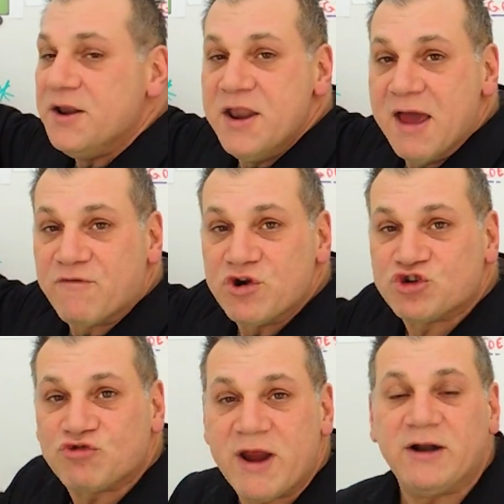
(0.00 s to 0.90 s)
Never
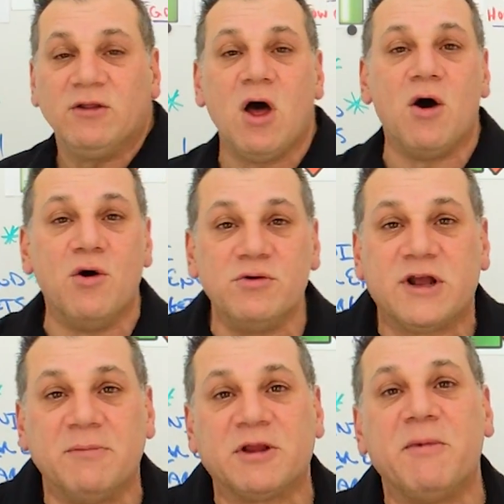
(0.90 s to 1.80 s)
trade alone.
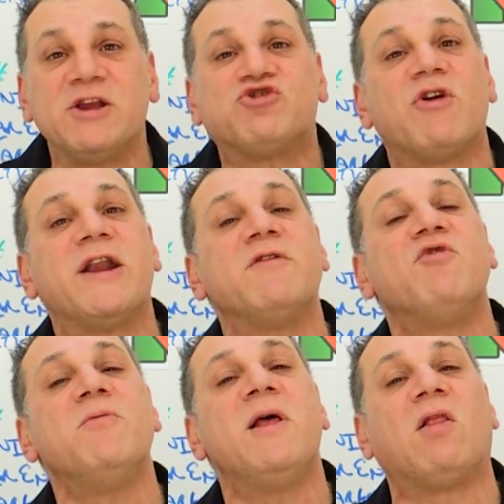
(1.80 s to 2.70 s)
Come to my trading
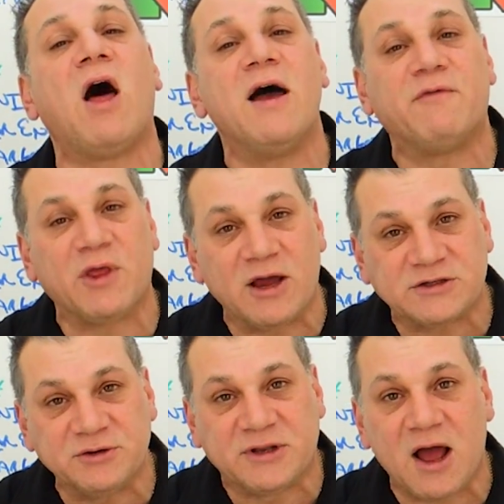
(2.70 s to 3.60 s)
room at Live With
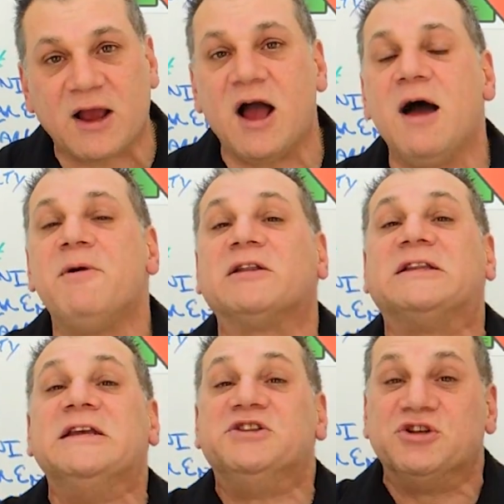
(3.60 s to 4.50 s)
Oscar dot com. I'll
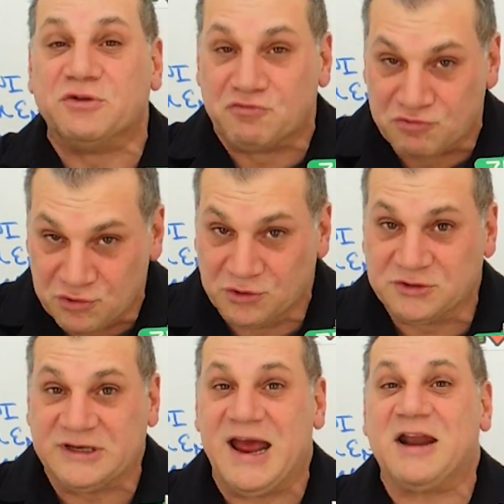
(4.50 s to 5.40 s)
teach you the
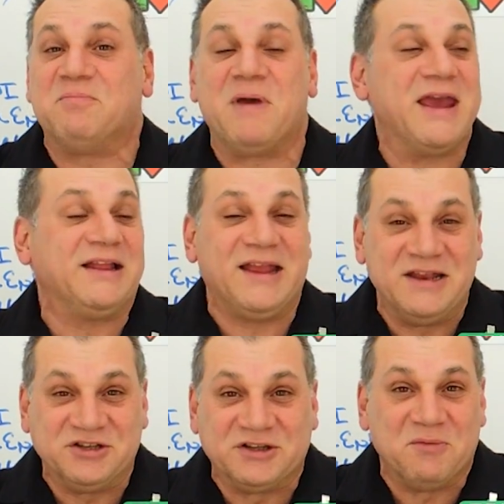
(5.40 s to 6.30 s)
rules and how to pay
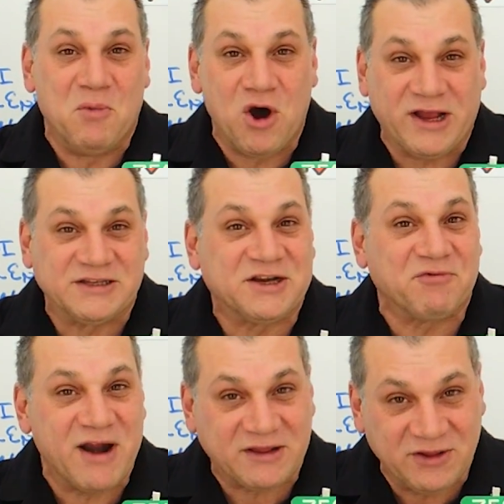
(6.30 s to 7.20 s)
attention to markets
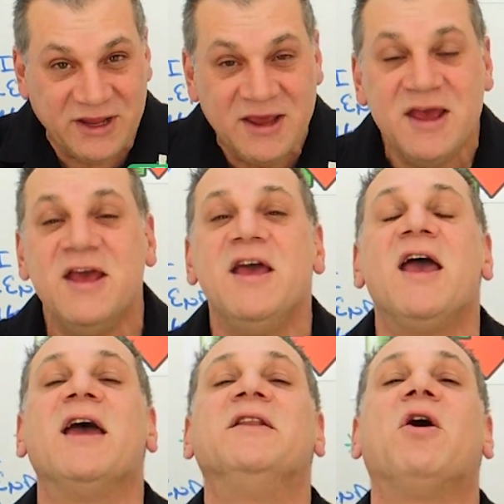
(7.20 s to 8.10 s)
correctly,
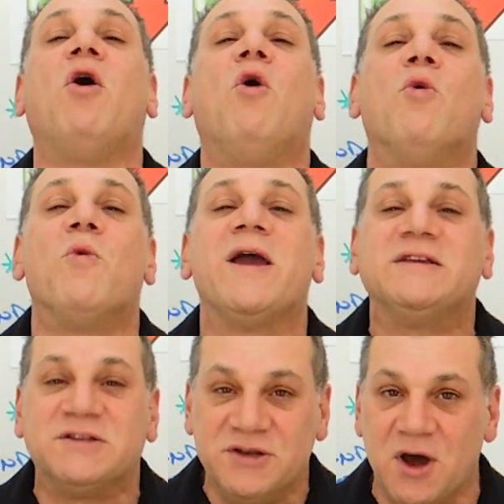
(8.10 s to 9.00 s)
and
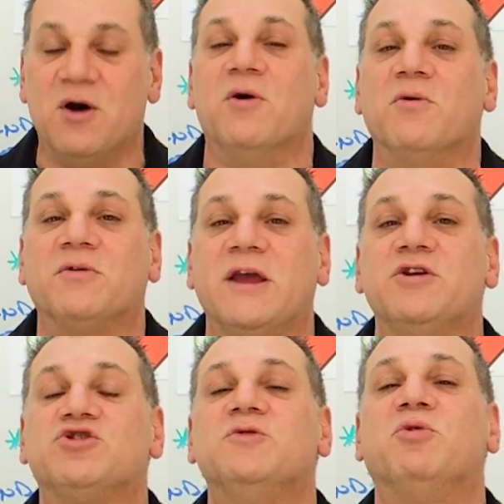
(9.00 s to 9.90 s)
always know
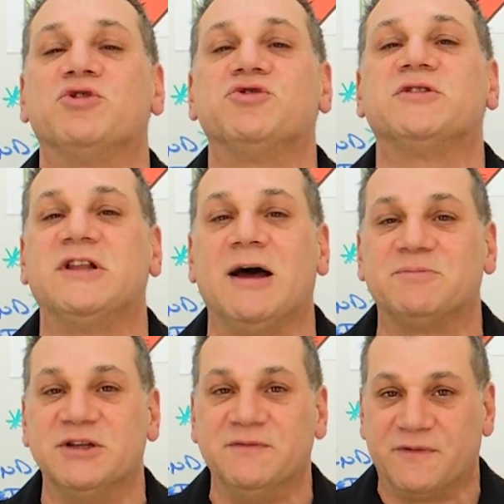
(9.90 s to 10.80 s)
that you should put your
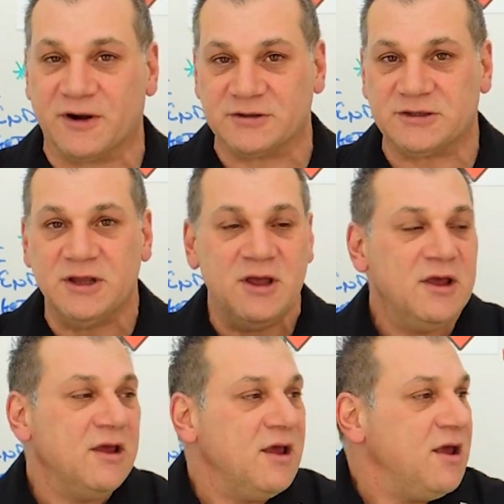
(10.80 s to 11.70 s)
stops in first.
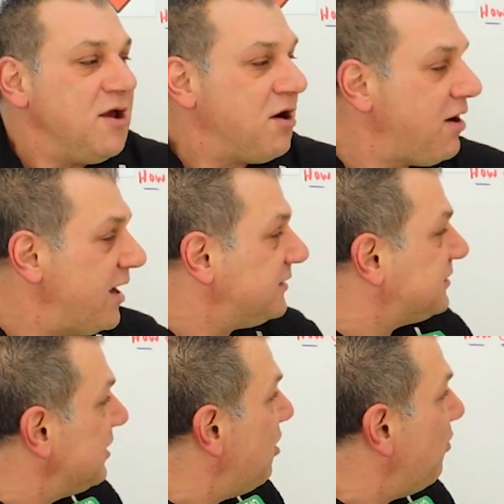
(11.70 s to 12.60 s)
All right,
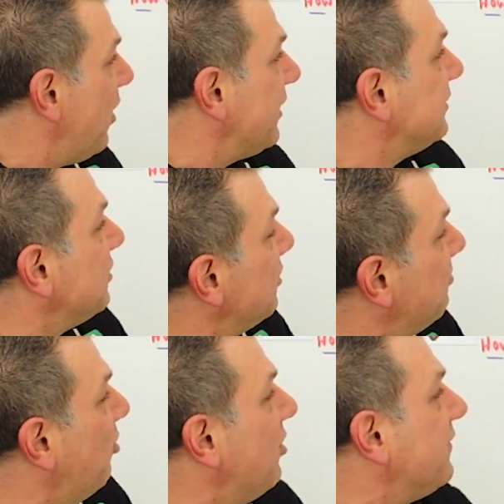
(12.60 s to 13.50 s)
so what is on
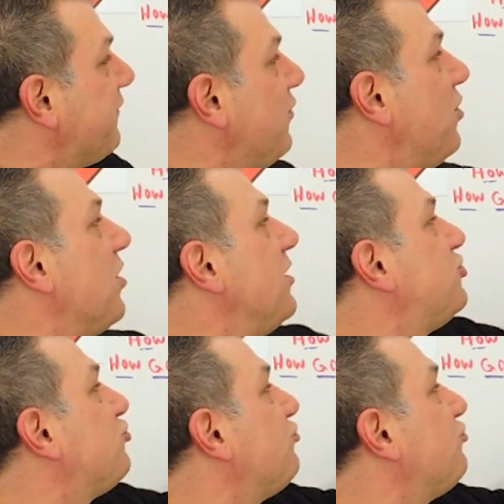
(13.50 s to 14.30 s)
the board for